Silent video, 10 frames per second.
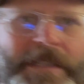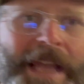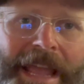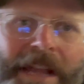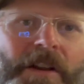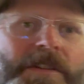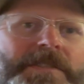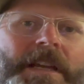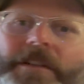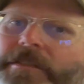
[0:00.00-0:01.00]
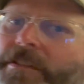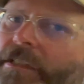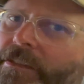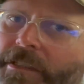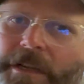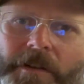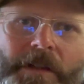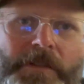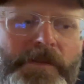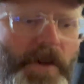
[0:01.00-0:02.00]
and our sales season here on
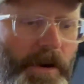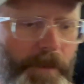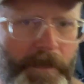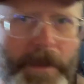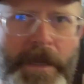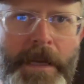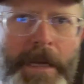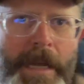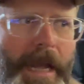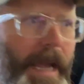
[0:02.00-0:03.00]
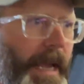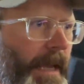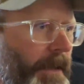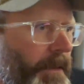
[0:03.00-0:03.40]
the farm. And